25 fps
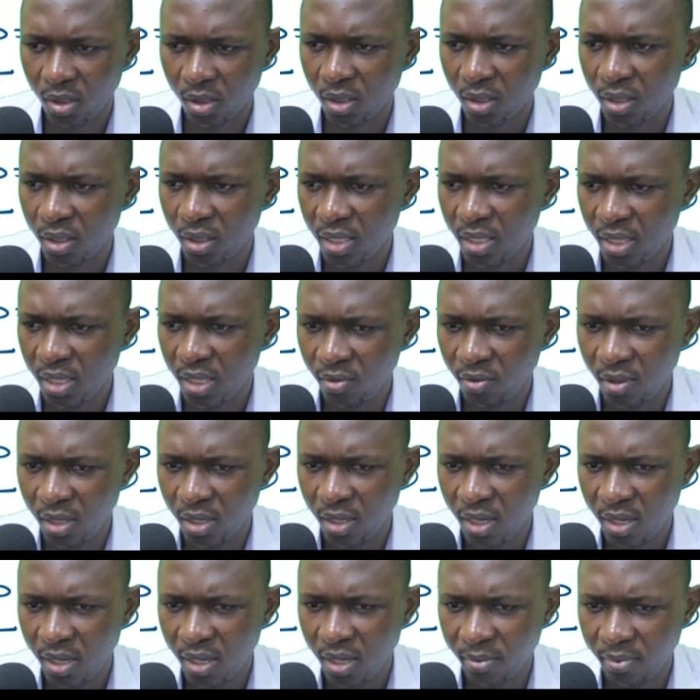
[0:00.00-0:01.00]
Then we
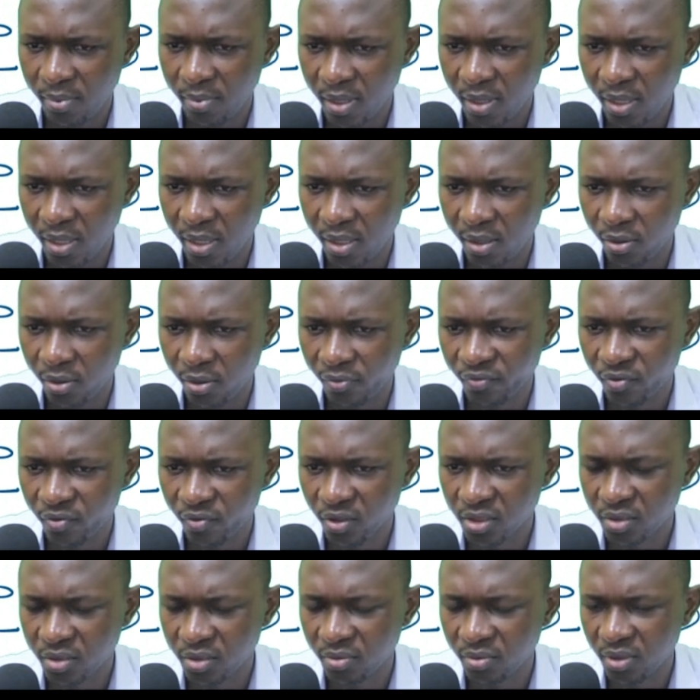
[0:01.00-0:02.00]
have, of
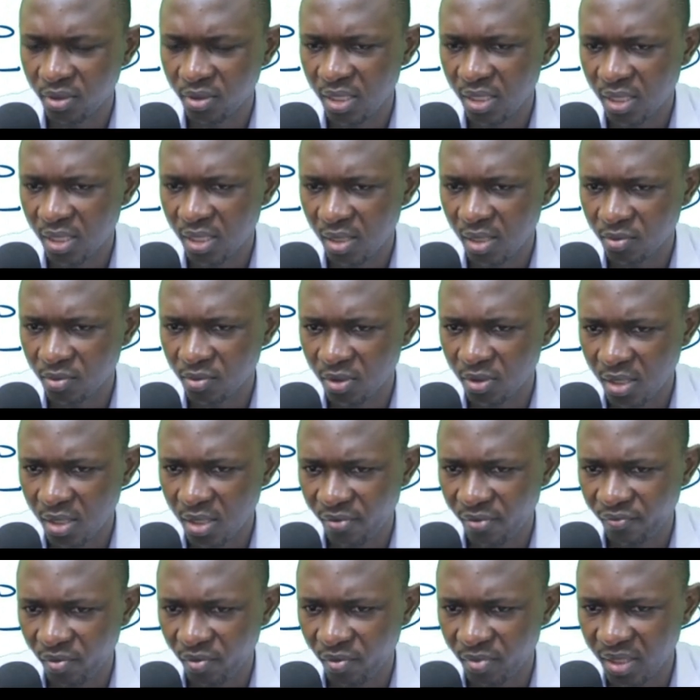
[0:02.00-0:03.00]
course, the incomes will
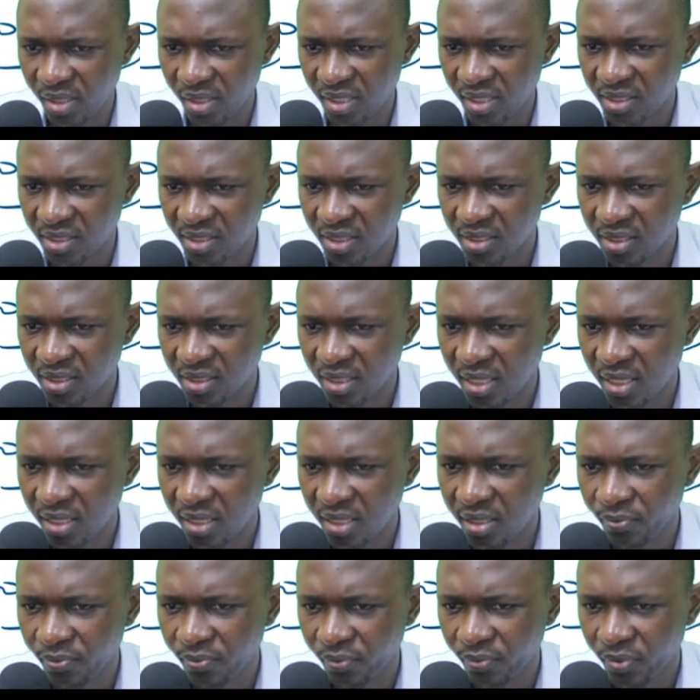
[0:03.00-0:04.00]
come from the receipt
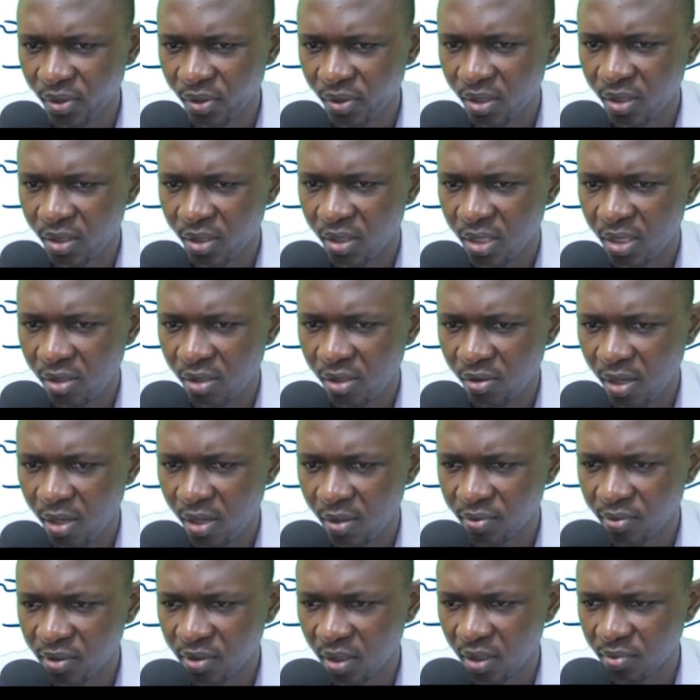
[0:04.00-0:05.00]
side. Then we
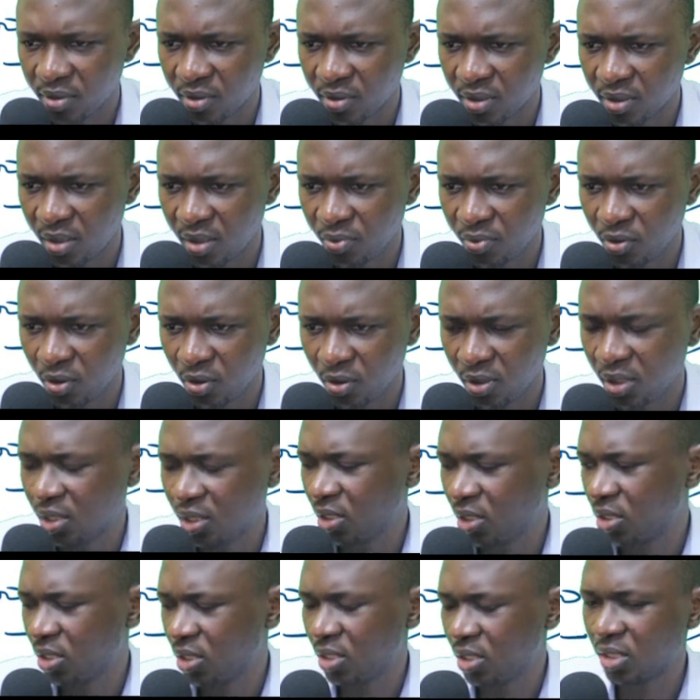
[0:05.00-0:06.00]
have subscription
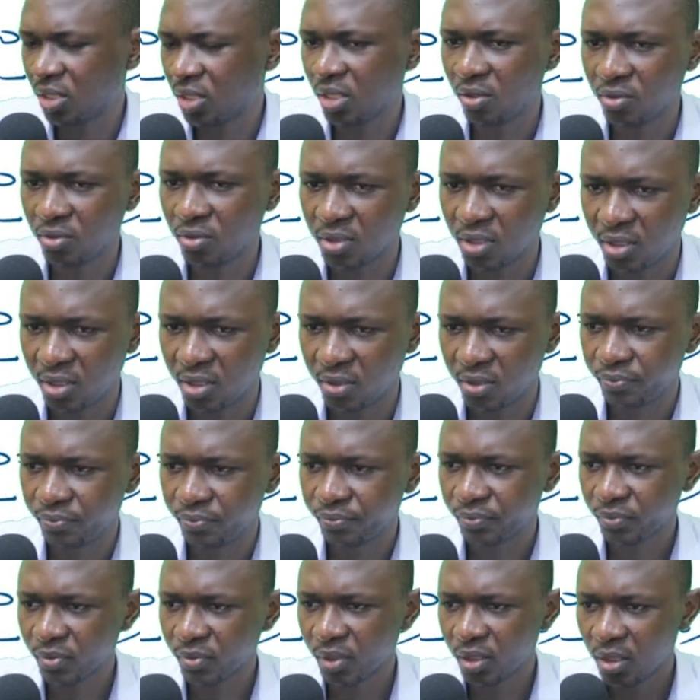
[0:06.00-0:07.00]
83,000.
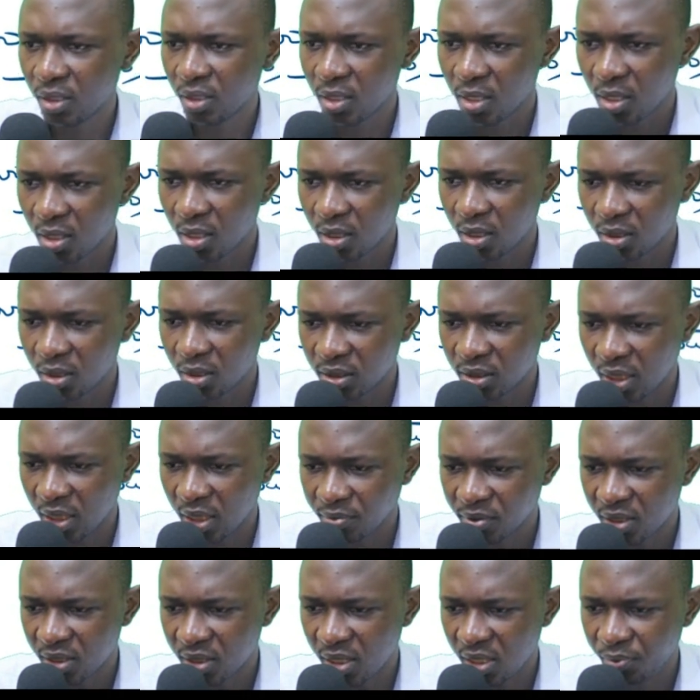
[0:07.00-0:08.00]

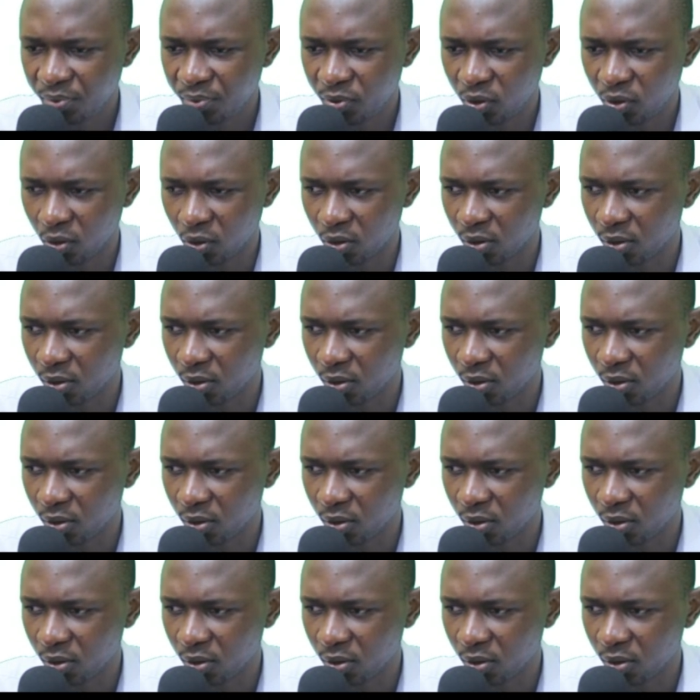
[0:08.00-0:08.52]
Subscription.